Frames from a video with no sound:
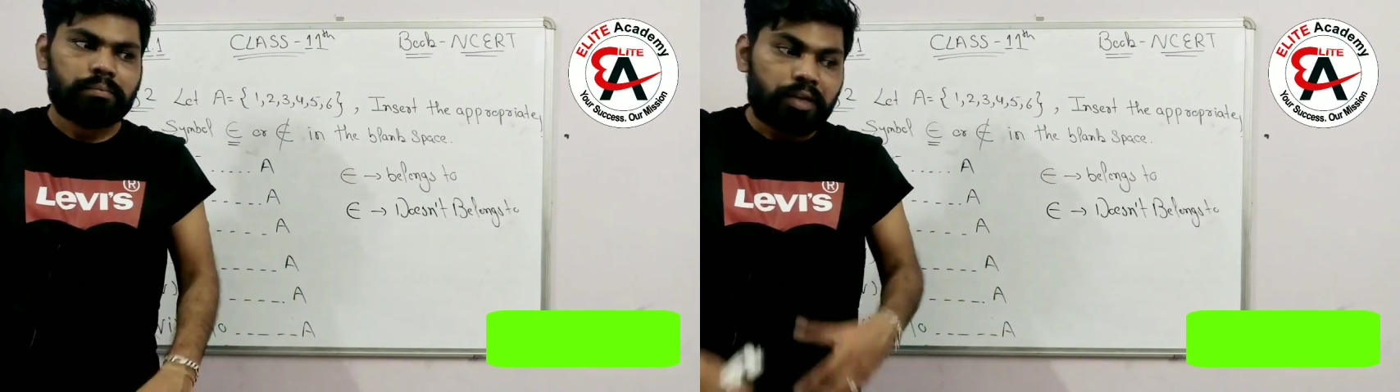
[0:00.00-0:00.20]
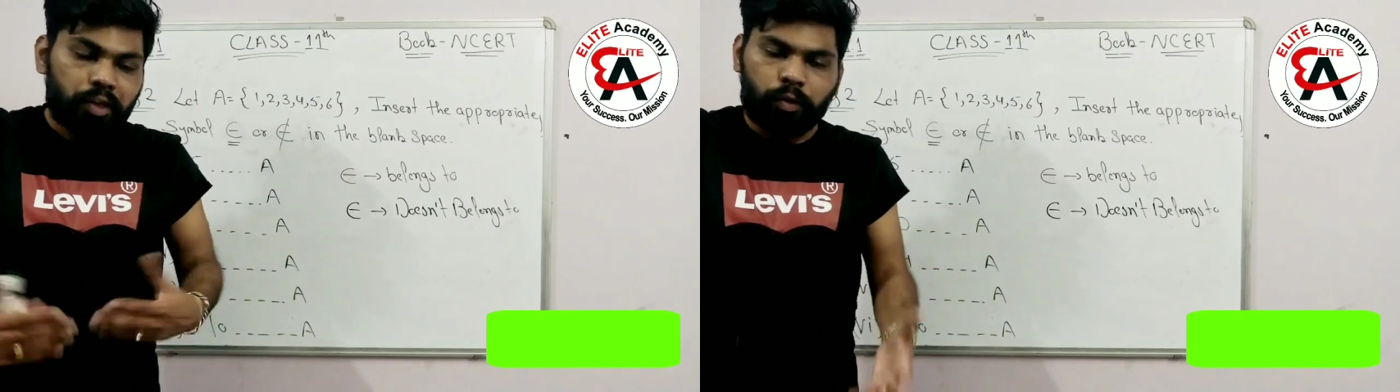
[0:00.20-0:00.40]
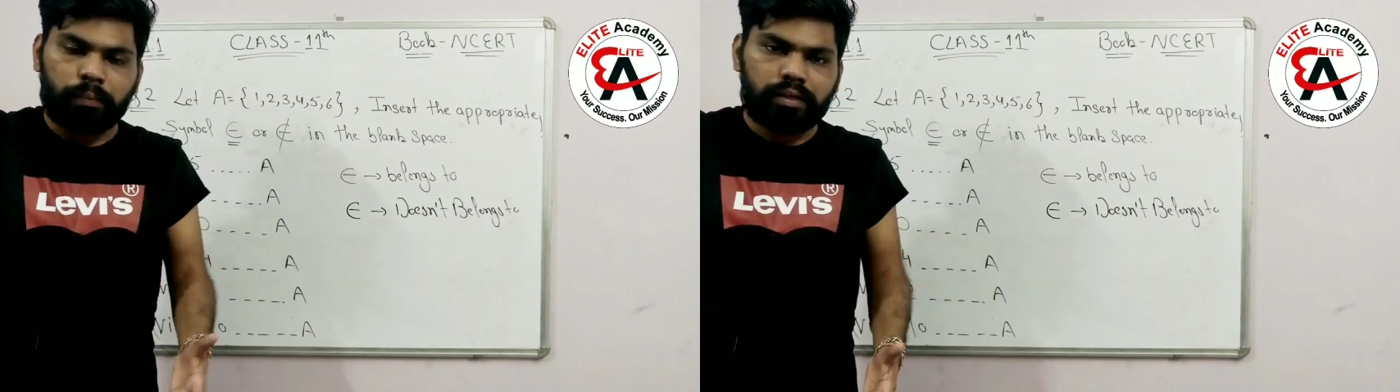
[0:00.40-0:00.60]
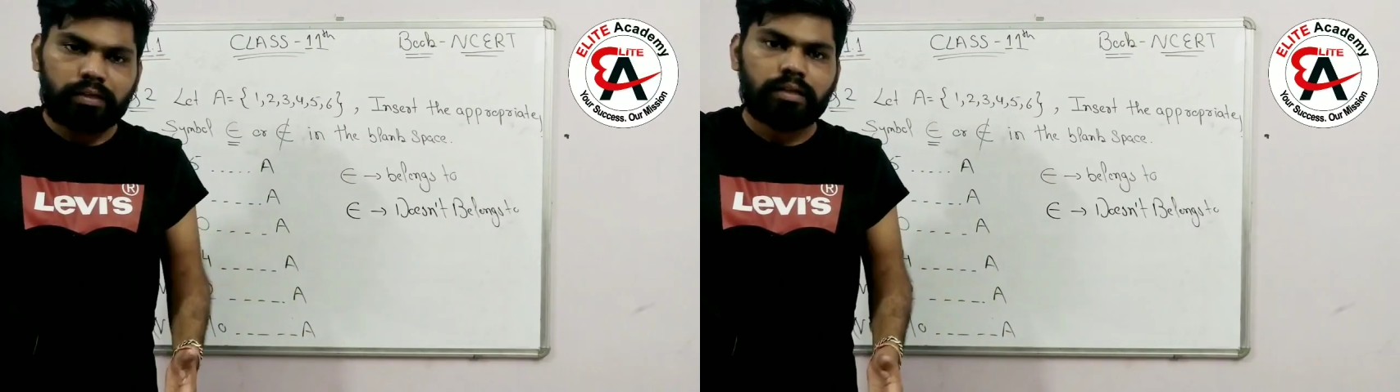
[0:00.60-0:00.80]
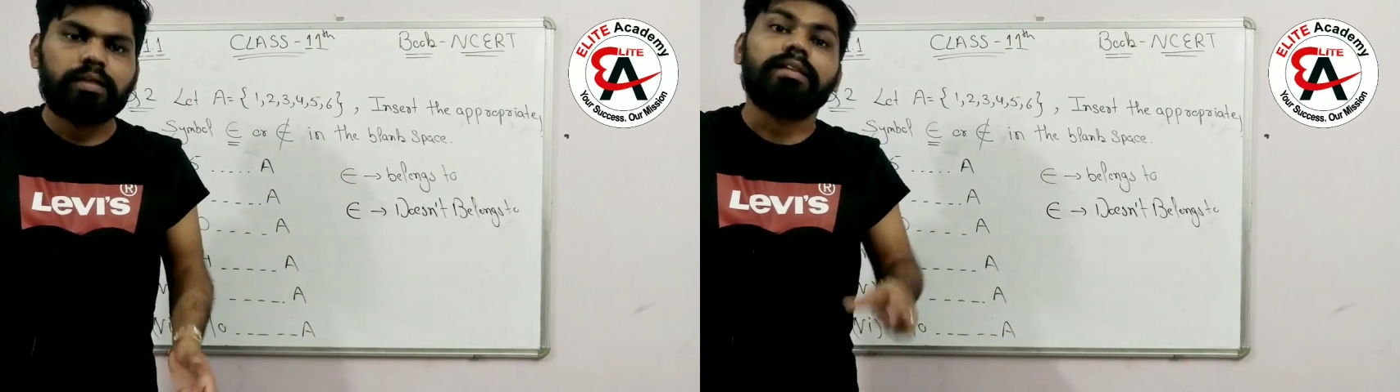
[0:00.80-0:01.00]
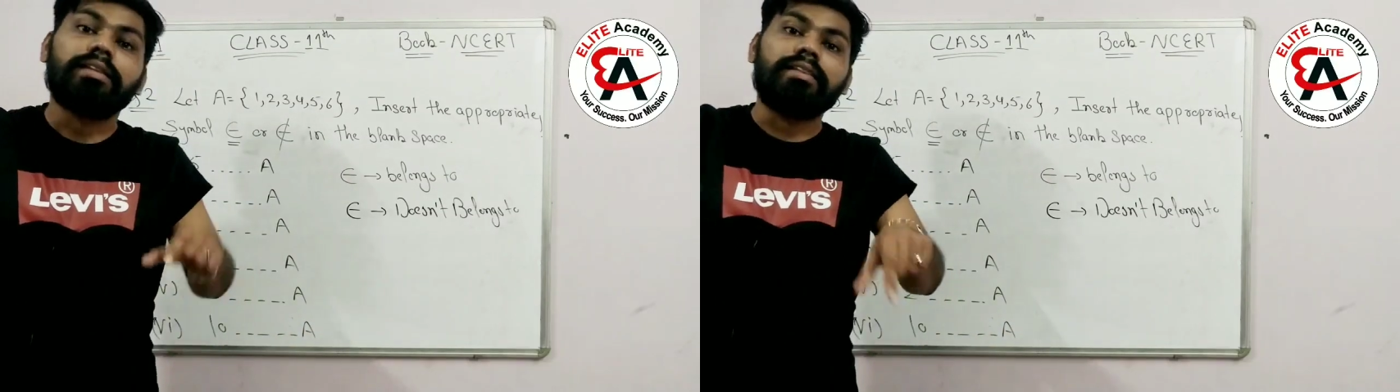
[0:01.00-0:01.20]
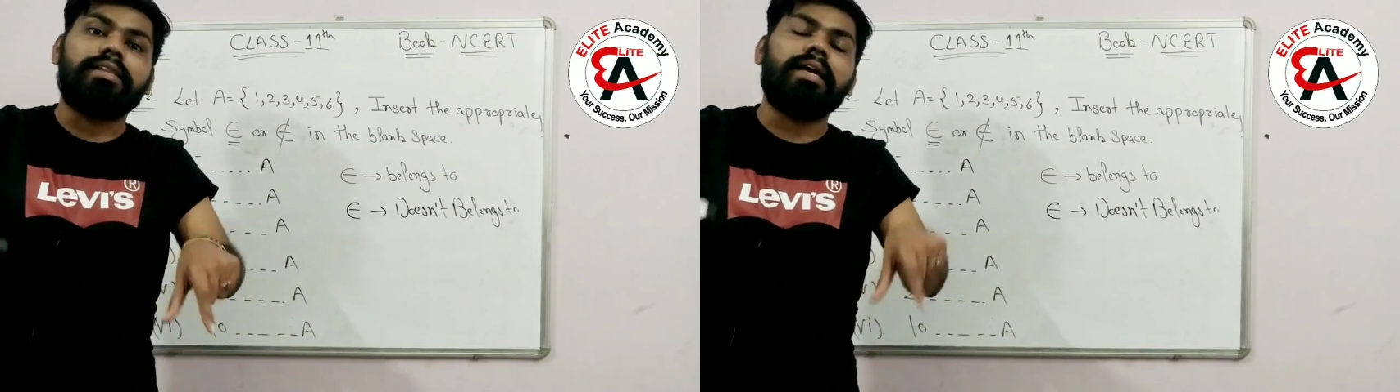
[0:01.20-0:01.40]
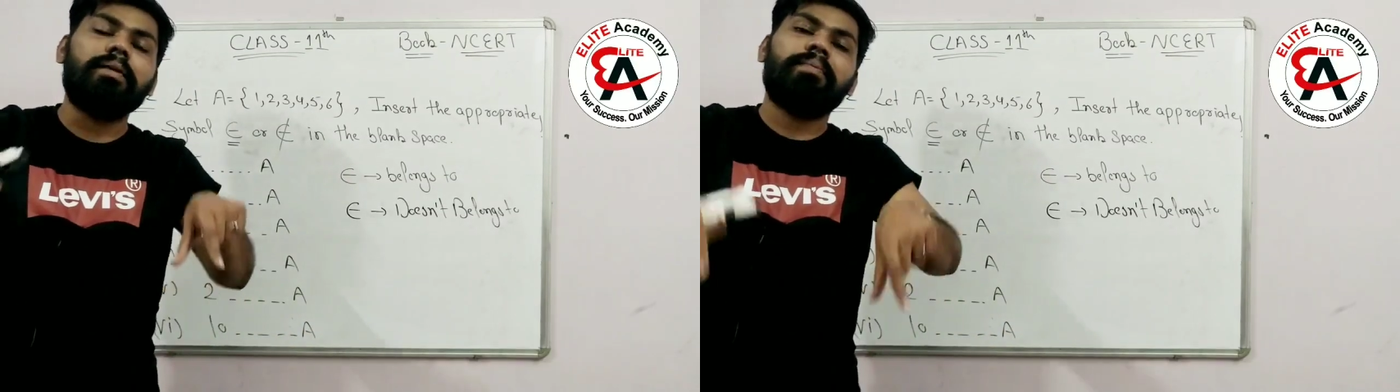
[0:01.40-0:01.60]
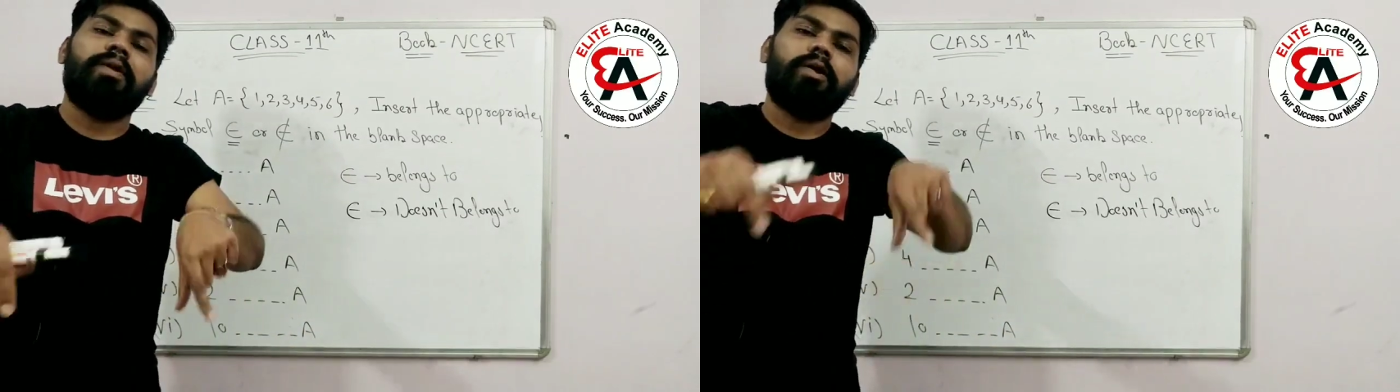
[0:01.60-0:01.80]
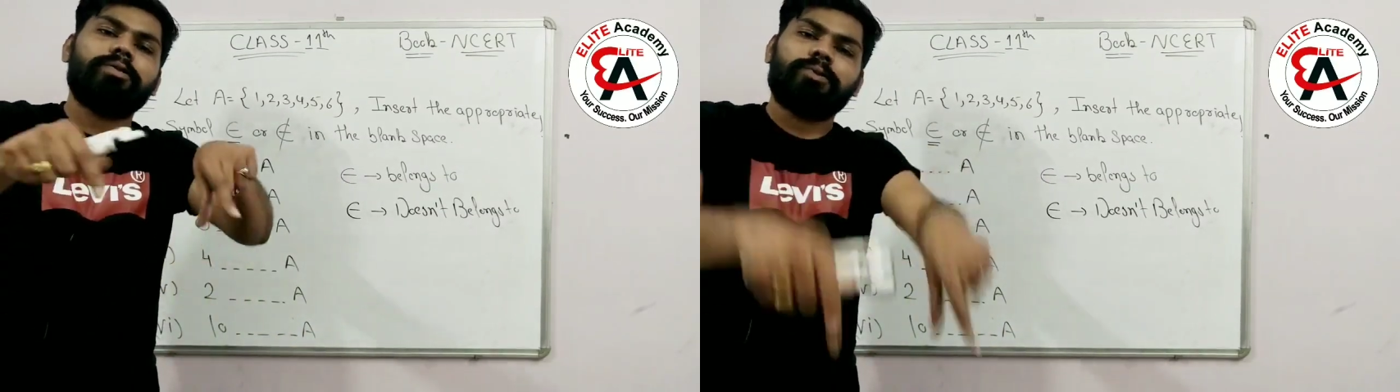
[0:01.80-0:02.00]
But human, they
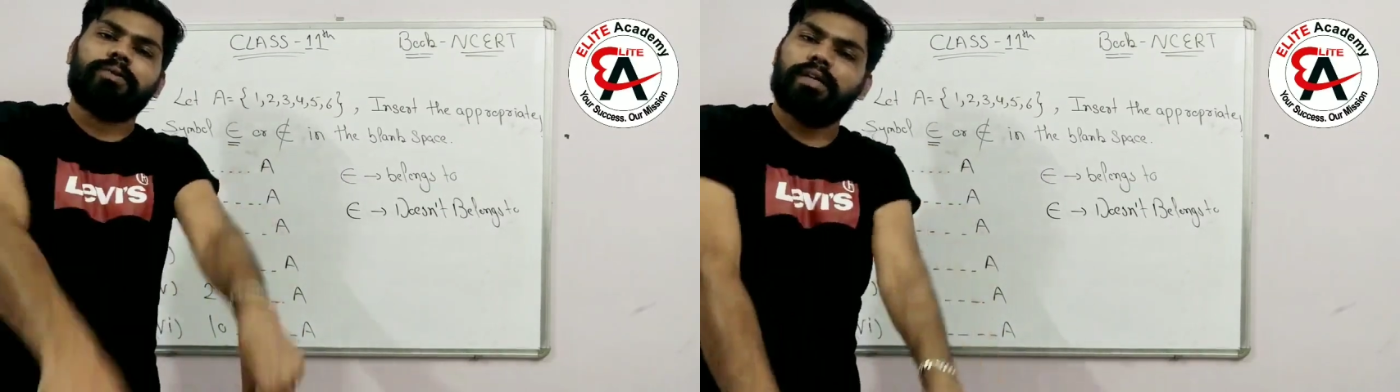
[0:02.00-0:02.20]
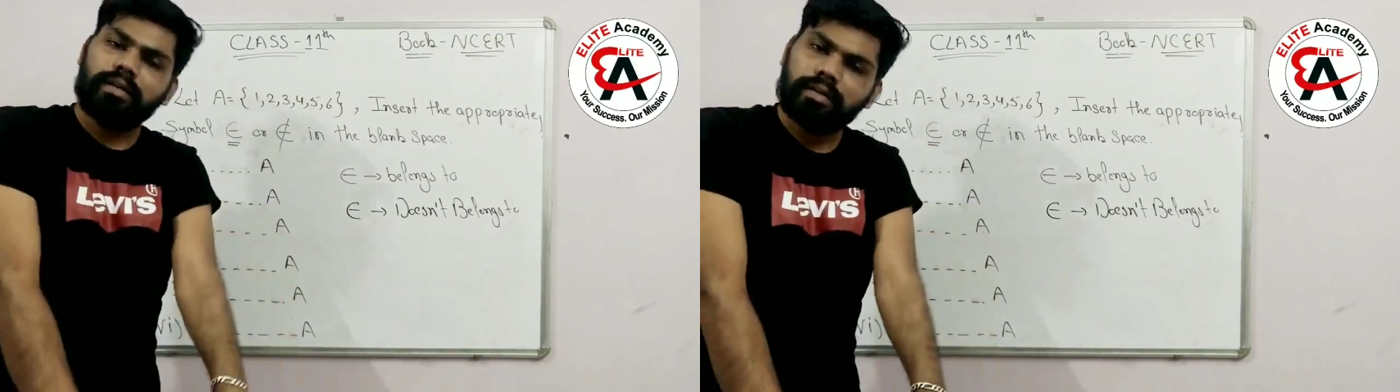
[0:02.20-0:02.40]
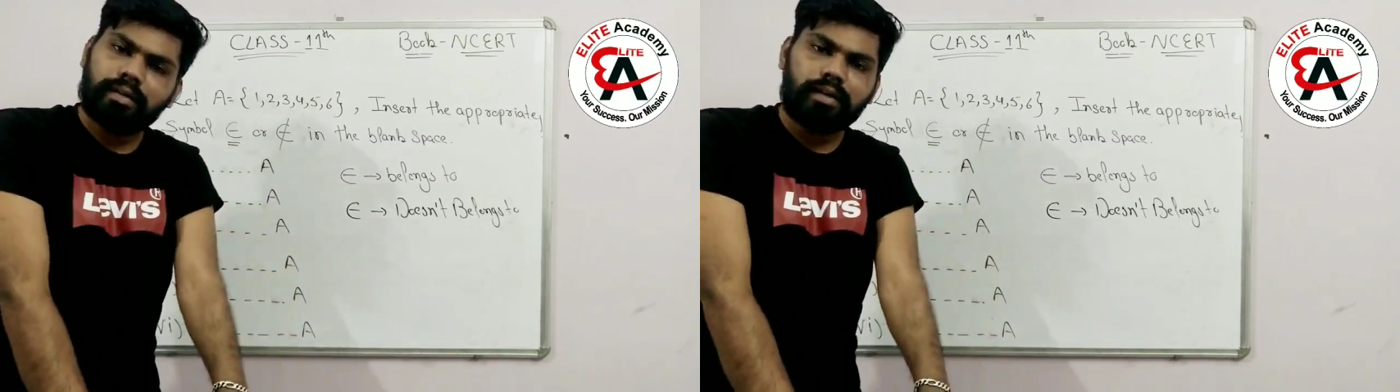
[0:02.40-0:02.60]
belongs to the